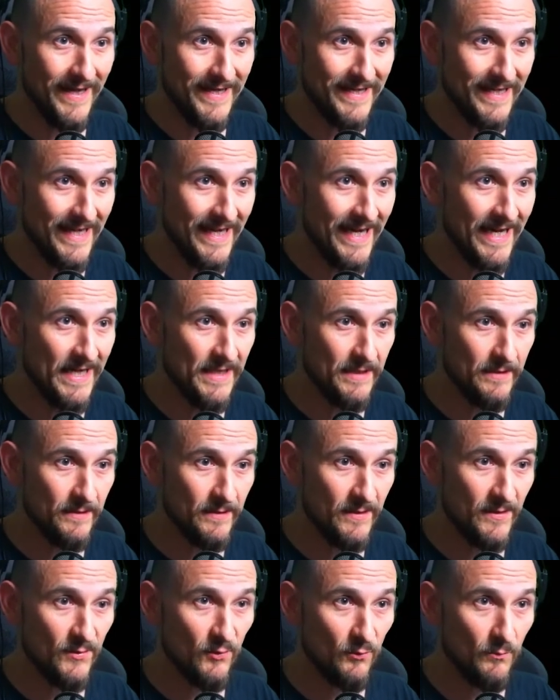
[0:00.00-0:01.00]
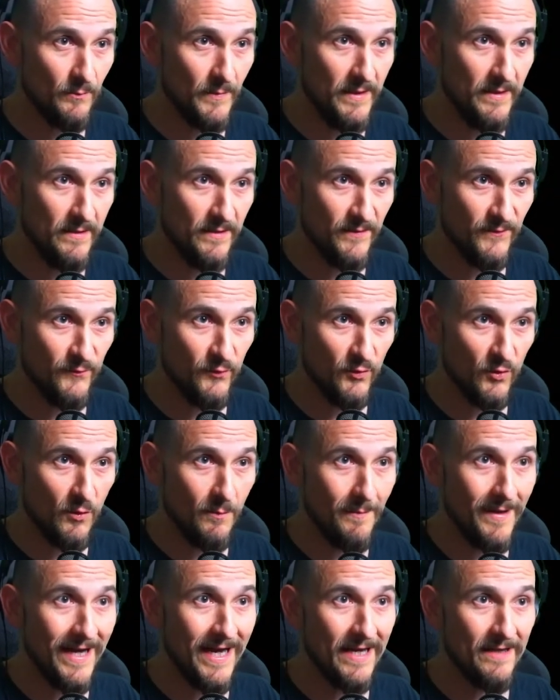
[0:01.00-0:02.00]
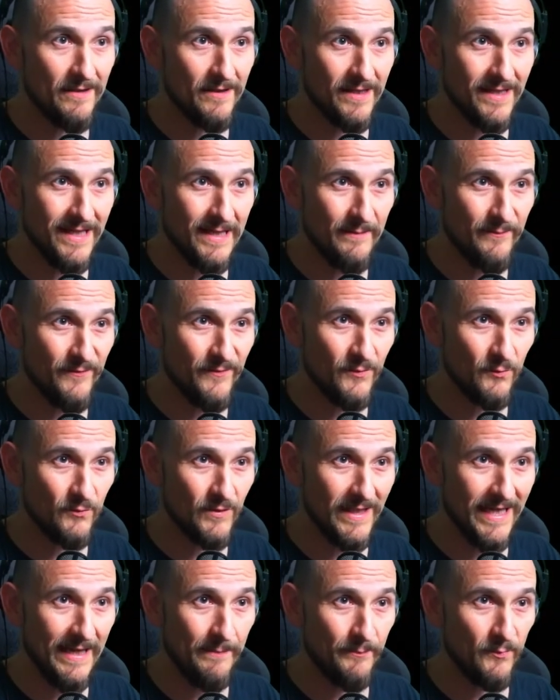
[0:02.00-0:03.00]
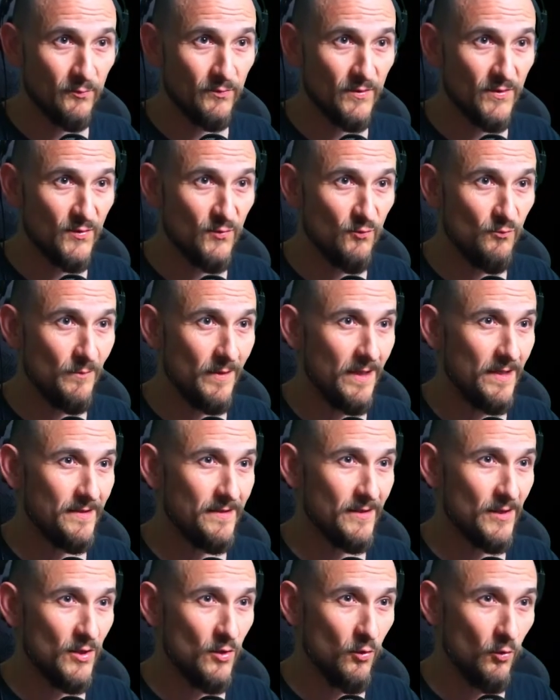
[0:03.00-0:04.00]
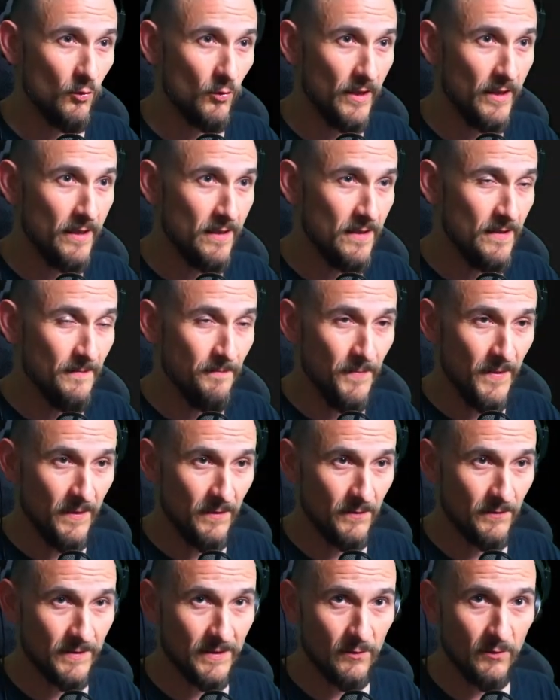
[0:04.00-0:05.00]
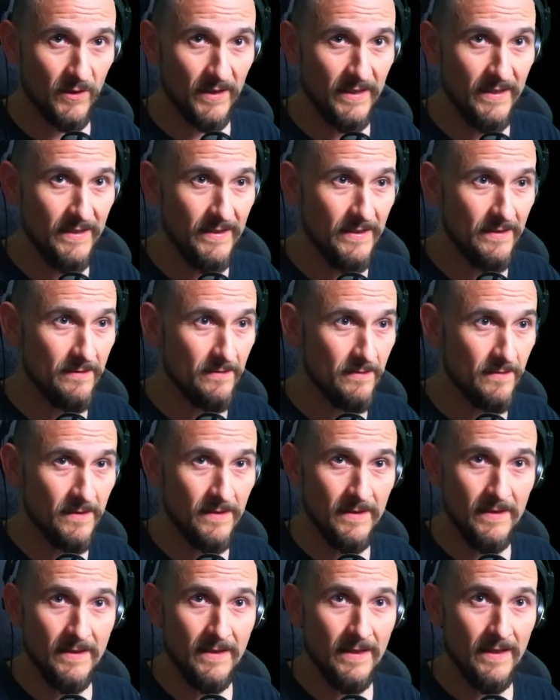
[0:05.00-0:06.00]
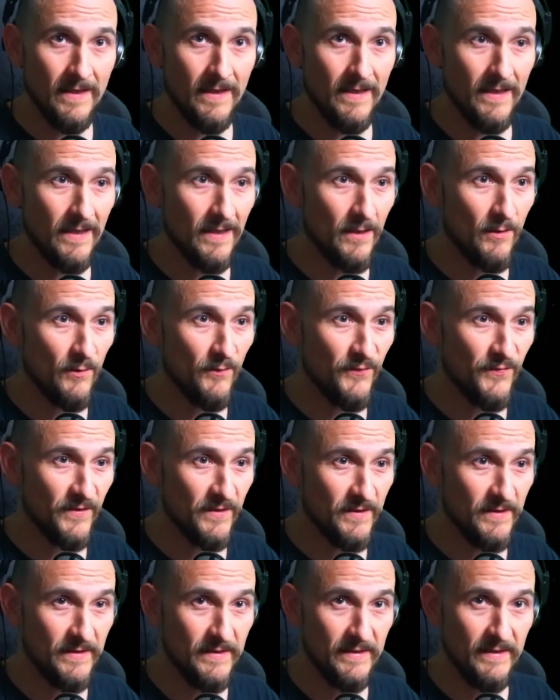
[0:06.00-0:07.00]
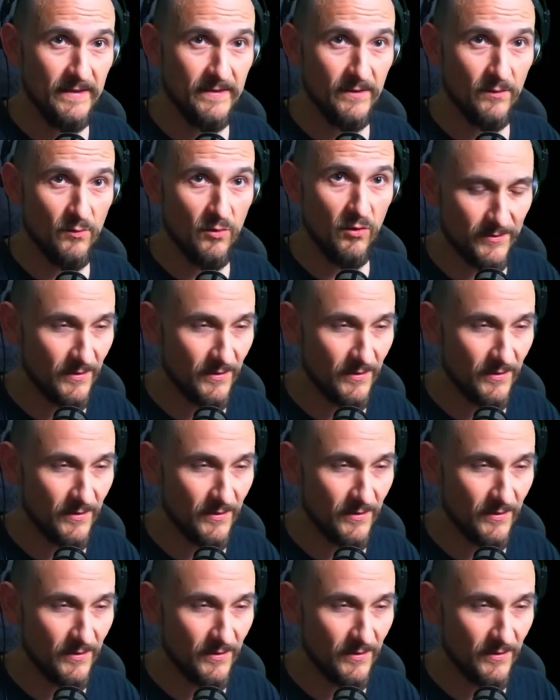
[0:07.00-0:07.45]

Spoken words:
and now and then also a koi. And also on this combo, still nothing has happened. I also do not wait long. So I want results